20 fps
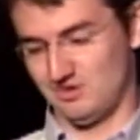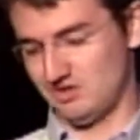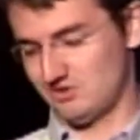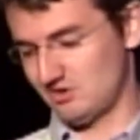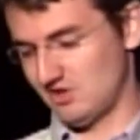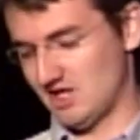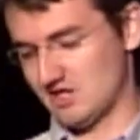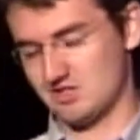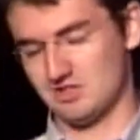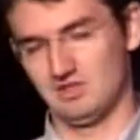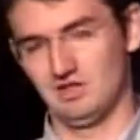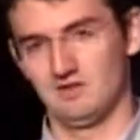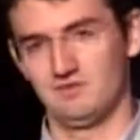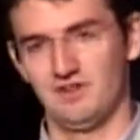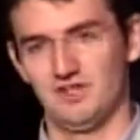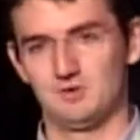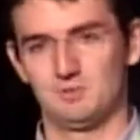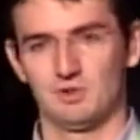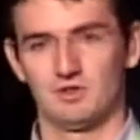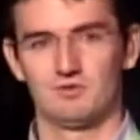these are actually your
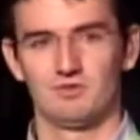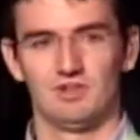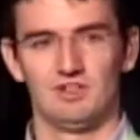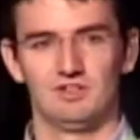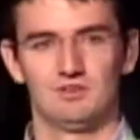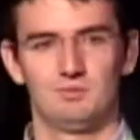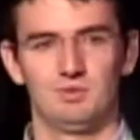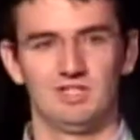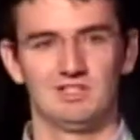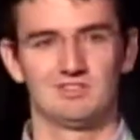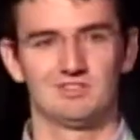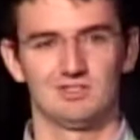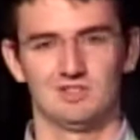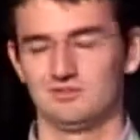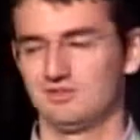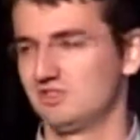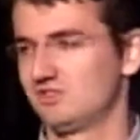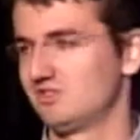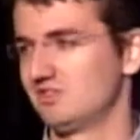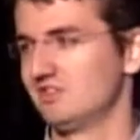Facebook friends being
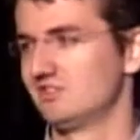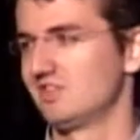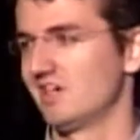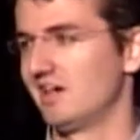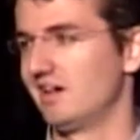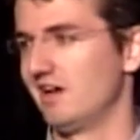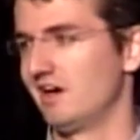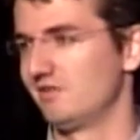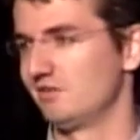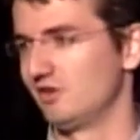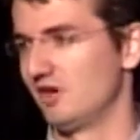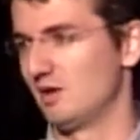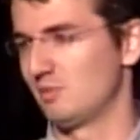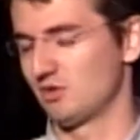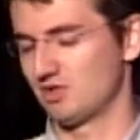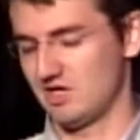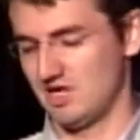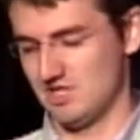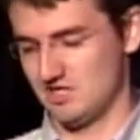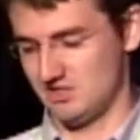surfaced inside an iPhone
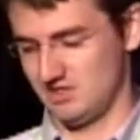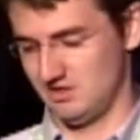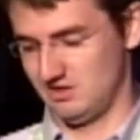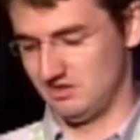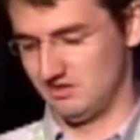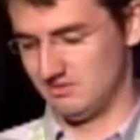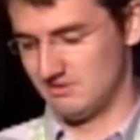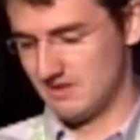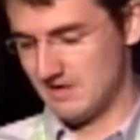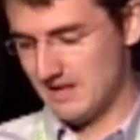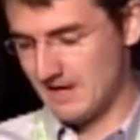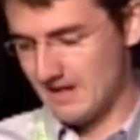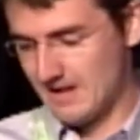application in